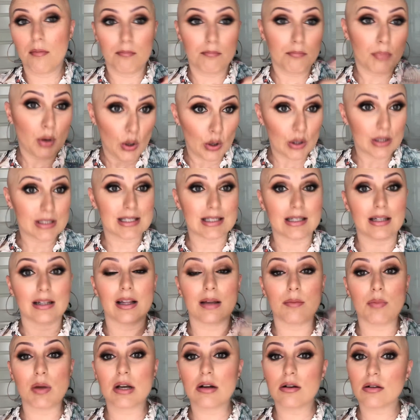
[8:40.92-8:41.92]
Personally,
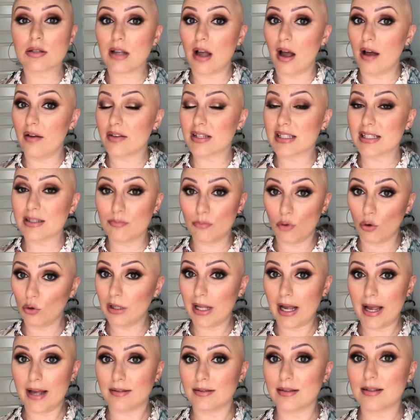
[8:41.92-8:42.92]
because I have a smaller
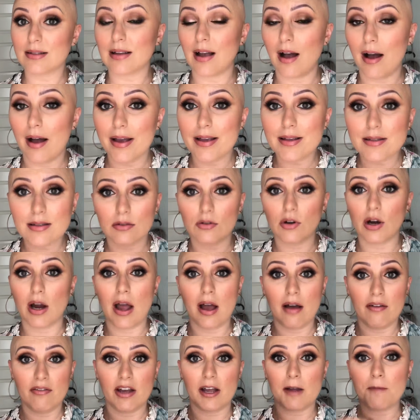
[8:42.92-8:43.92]
head size, or I
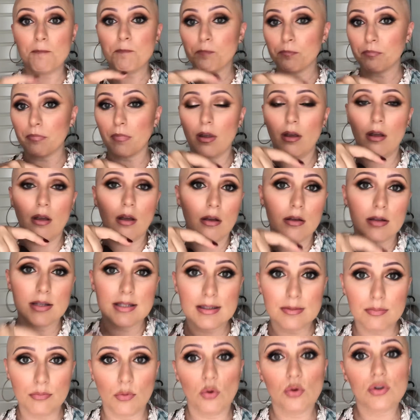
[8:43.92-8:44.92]
have a
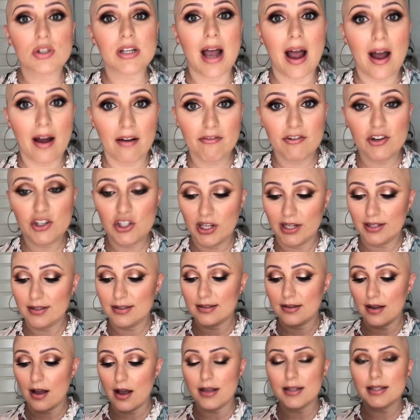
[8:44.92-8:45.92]
small to average head
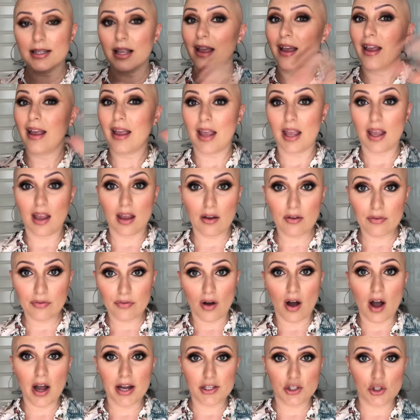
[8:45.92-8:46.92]
size, if
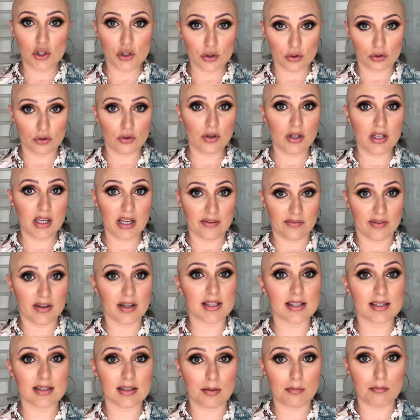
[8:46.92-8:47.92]
I do give
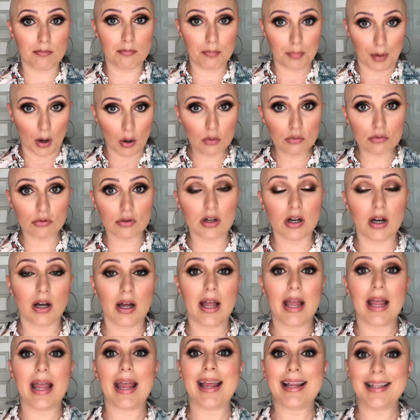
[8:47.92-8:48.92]
it some bulk,
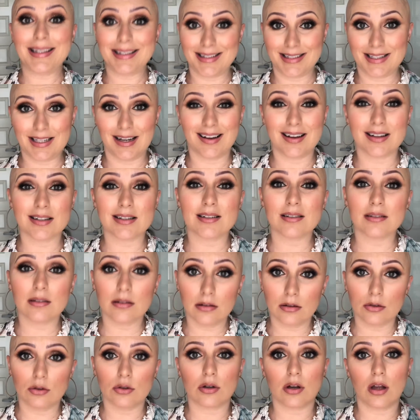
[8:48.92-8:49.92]
it does
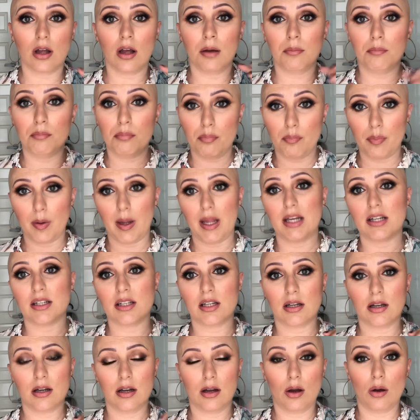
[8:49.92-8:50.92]
look a bit
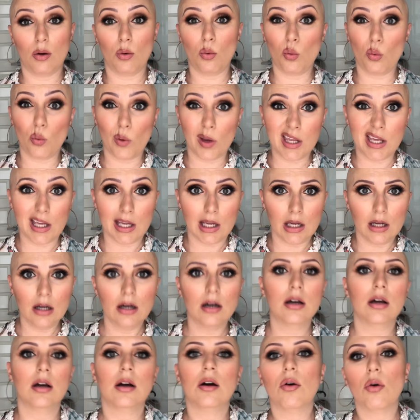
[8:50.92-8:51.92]
wiggy
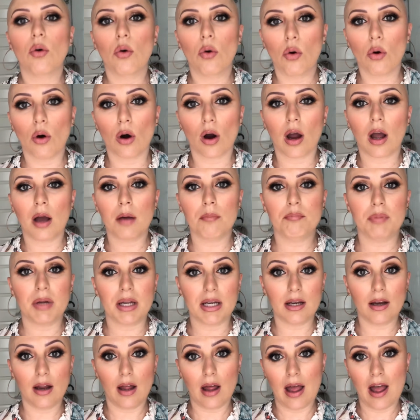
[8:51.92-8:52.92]
or a
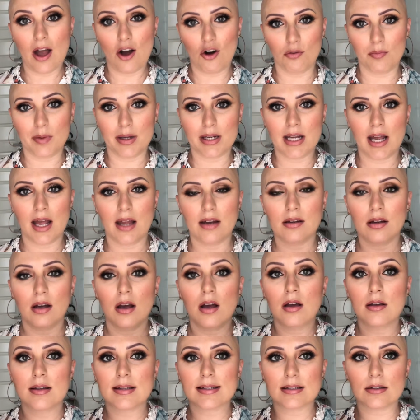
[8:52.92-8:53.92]
bit helmet head.
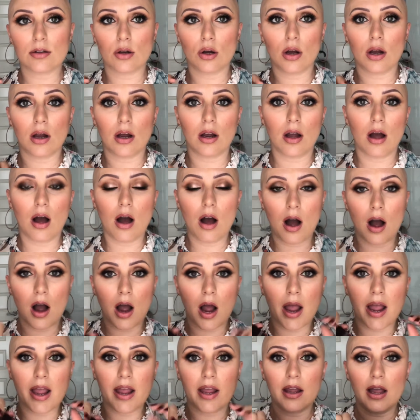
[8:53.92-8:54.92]
So
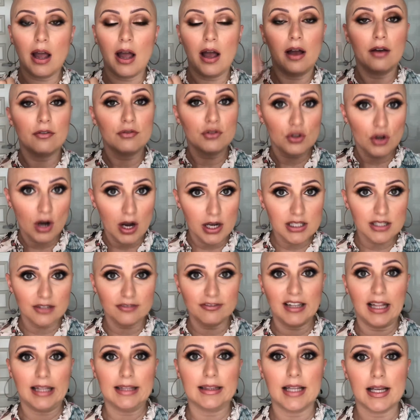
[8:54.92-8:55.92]
I have tried to
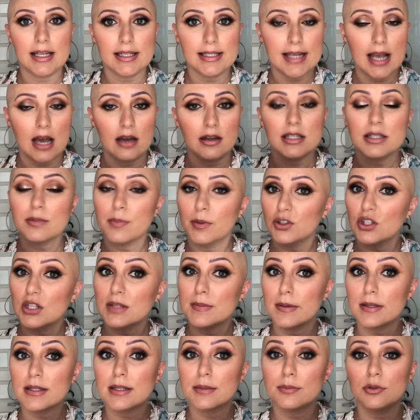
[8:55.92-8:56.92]
flatten that down as much as
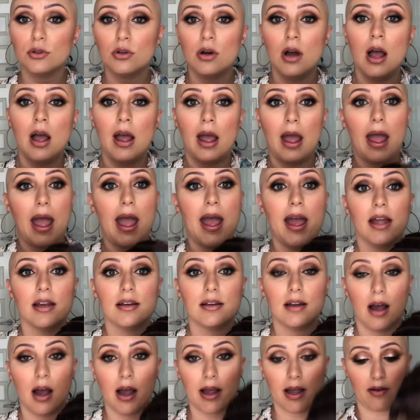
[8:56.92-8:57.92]
possible, and
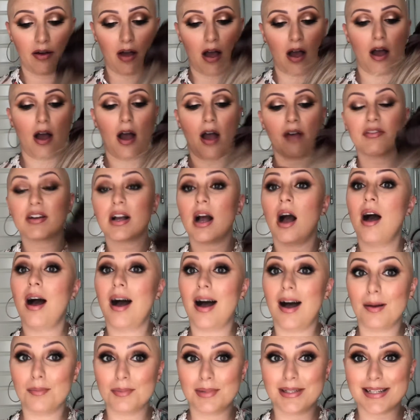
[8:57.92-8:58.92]
I've
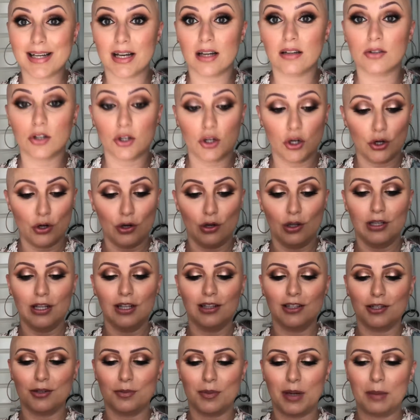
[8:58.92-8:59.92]
calmed down the curl a
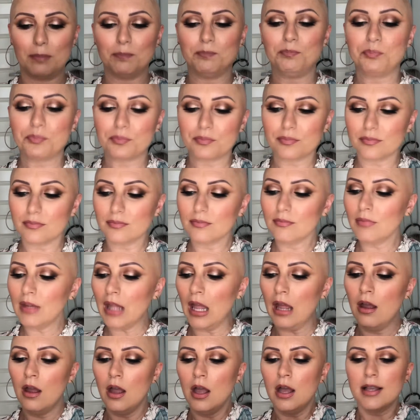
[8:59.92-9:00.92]
little bit.
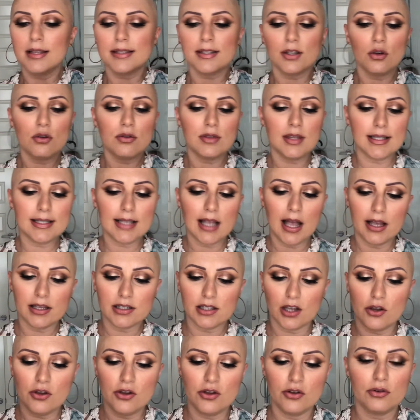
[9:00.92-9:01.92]
So this
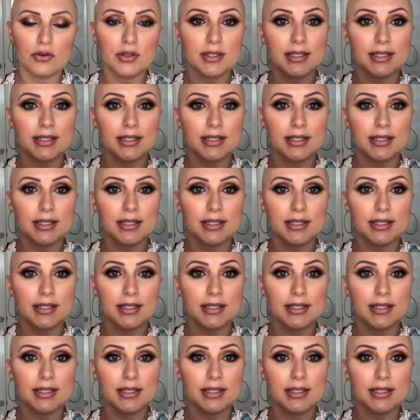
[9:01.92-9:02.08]
has your